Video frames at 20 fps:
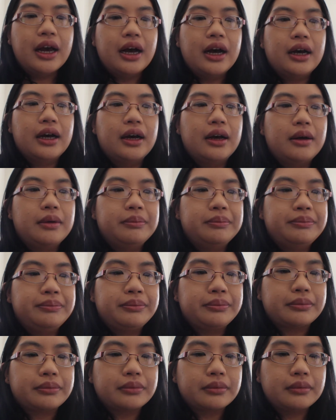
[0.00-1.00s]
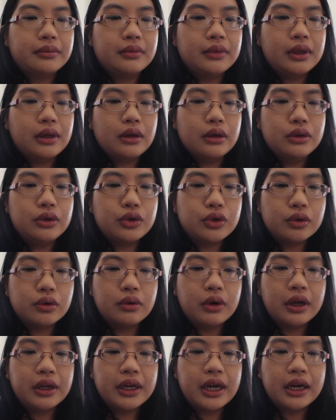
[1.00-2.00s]
Joo
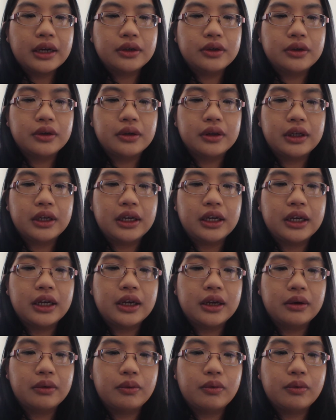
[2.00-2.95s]
Won, actually,